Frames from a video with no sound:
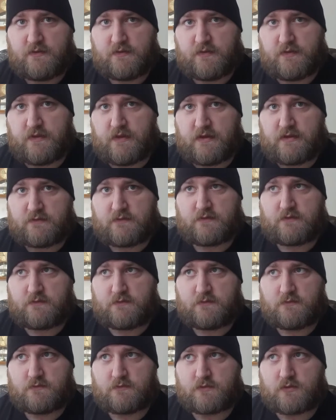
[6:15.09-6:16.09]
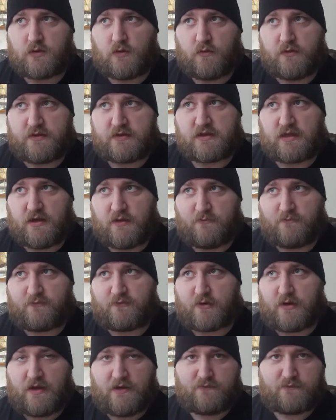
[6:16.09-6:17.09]
that's going to come
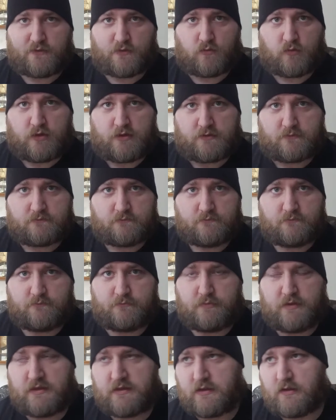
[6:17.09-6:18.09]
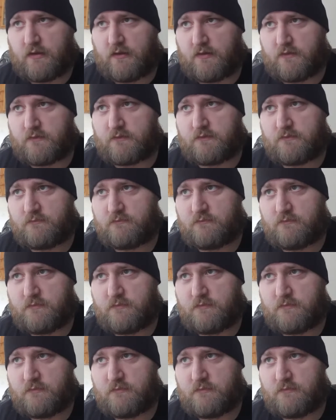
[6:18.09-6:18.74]
for everyone, because